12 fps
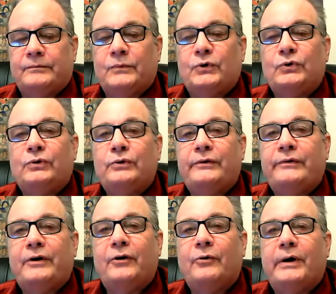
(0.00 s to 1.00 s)

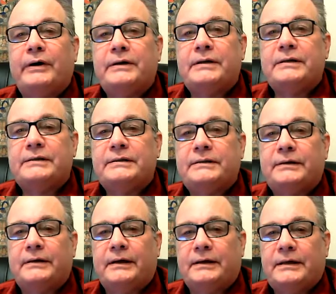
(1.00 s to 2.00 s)
Move your awareness
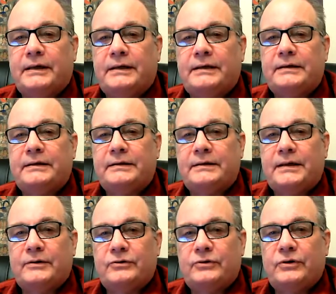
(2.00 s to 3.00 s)
again
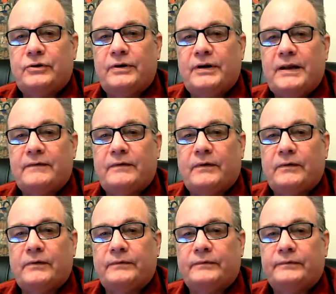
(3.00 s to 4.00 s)
down to your navel.